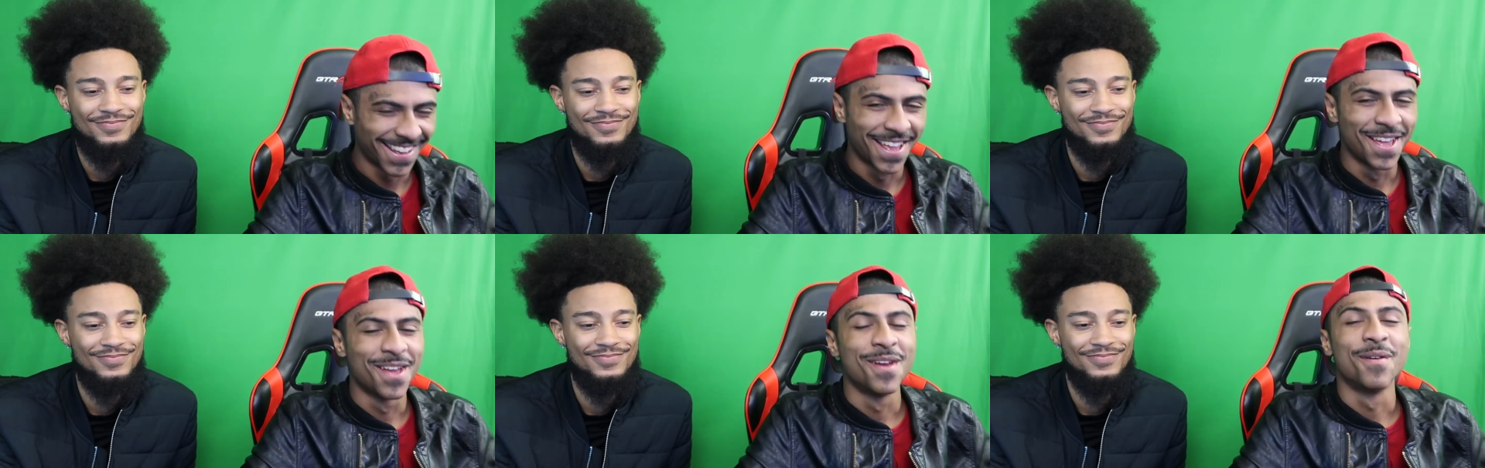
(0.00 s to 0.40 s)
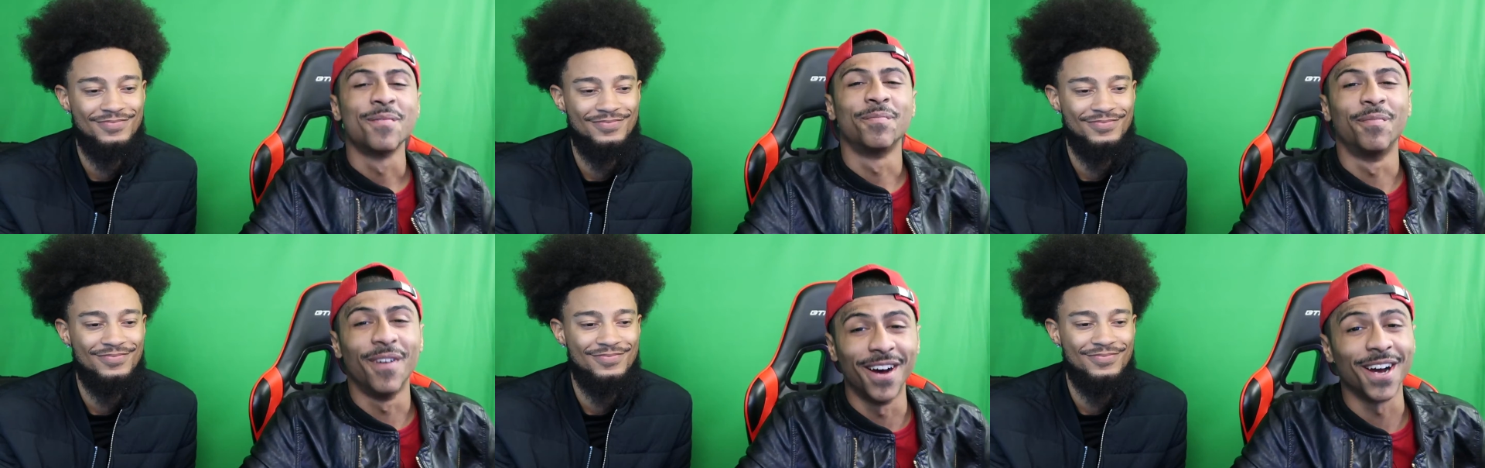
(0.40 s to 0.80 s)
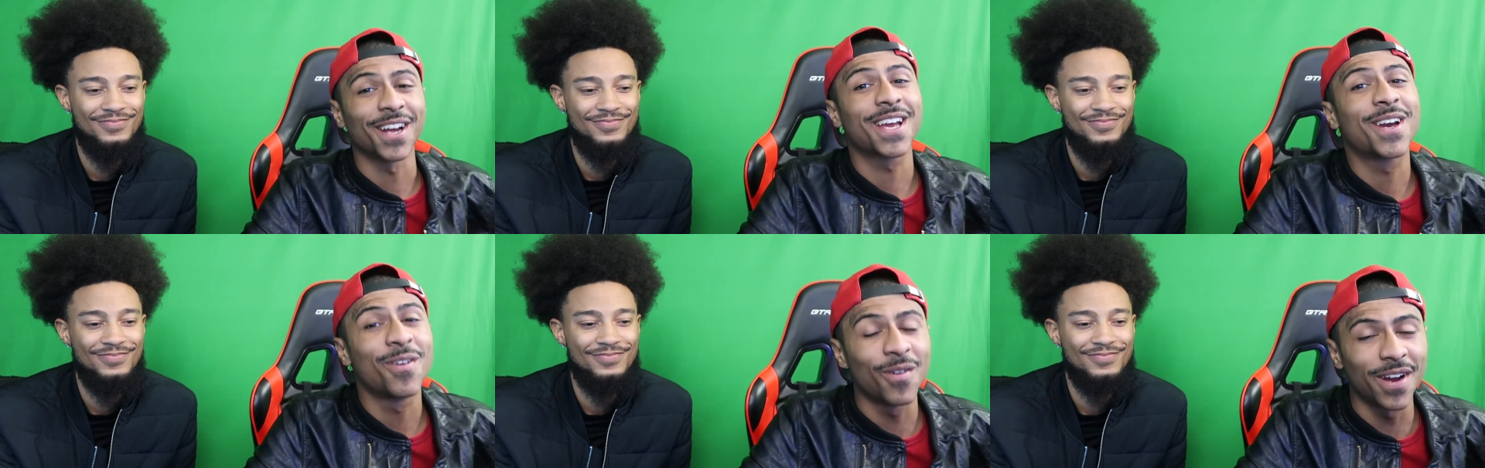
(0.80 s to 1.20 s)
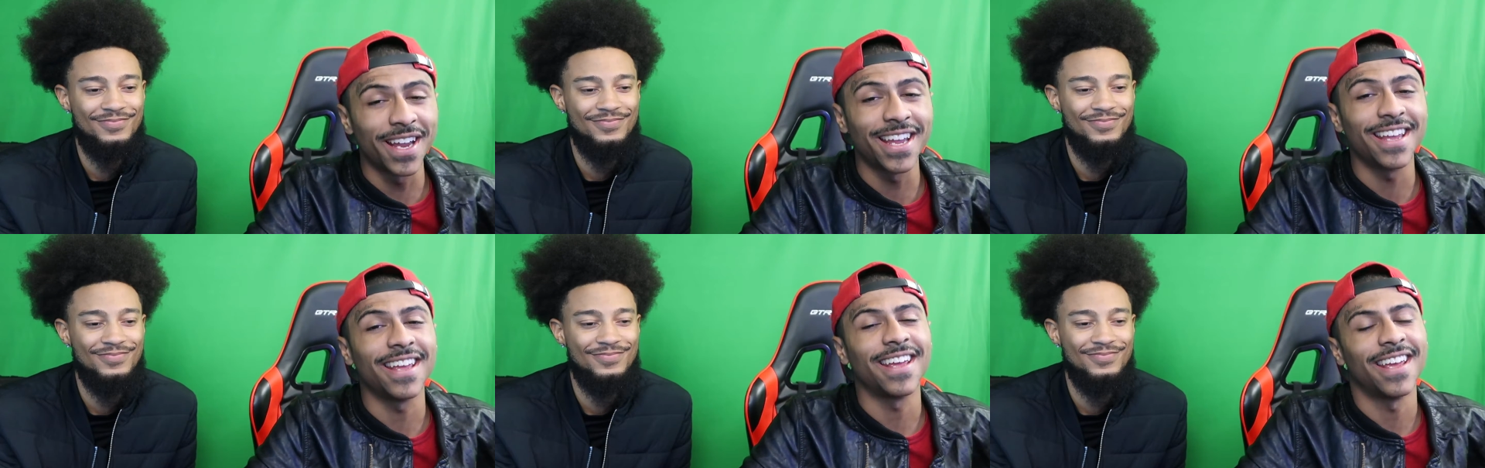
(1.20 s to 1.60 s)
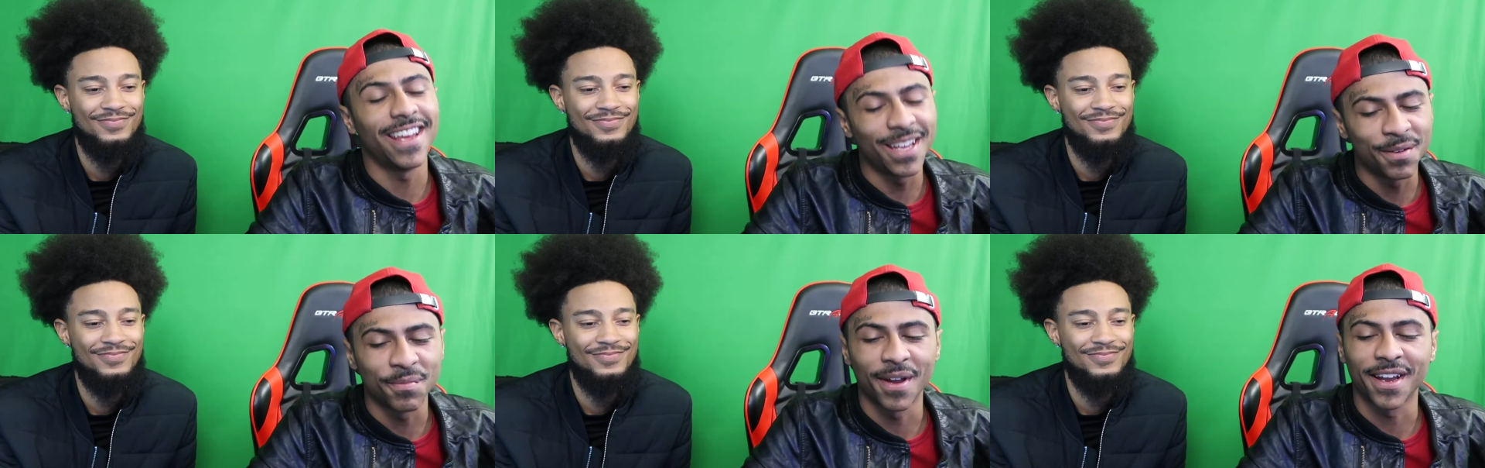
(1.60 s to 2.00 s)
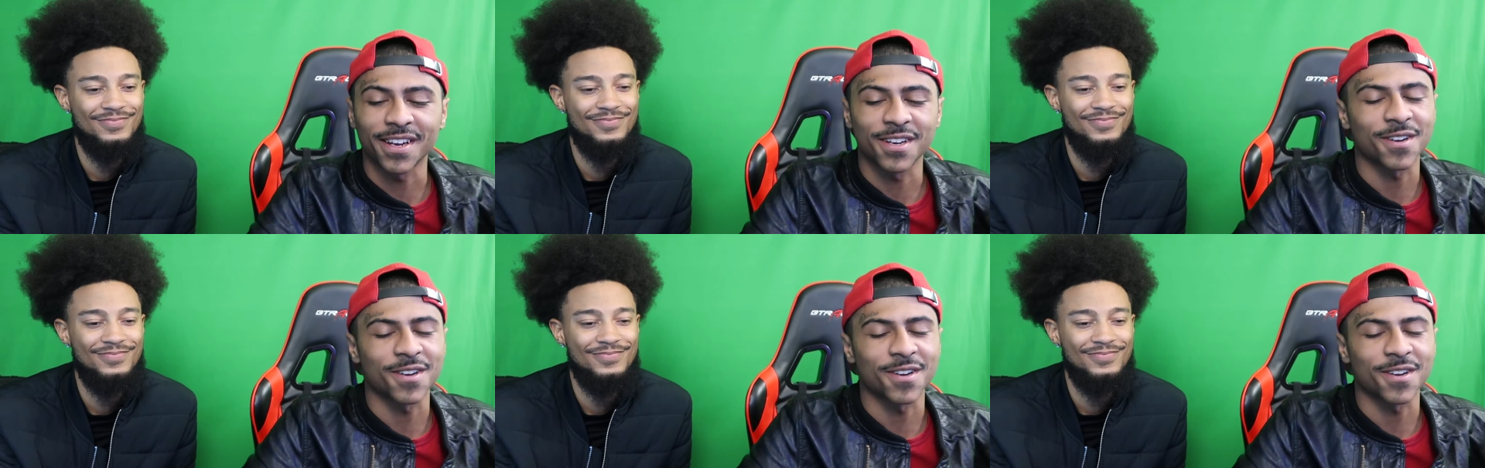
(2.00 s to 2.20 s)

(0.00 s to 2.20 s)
Speaker 1: too. Bro, Queen E, man.